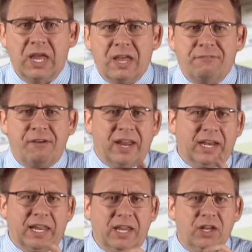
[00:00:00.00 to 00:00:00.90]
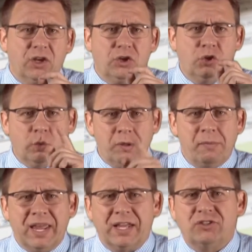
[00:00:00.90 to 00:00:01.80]
Finally, do we
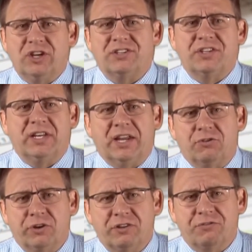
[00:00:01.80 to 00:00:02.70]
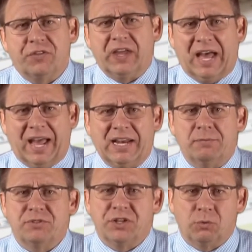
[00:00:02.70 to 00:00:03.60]
make adjusting entries for the
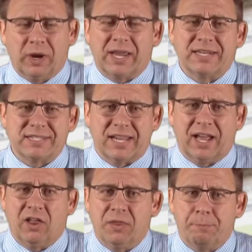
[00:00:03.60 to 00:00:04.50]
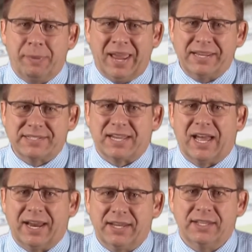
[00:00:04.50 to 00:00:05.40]
items that reconcile the bank
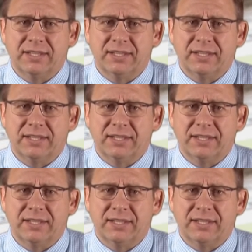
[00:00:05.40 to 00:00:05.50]
side?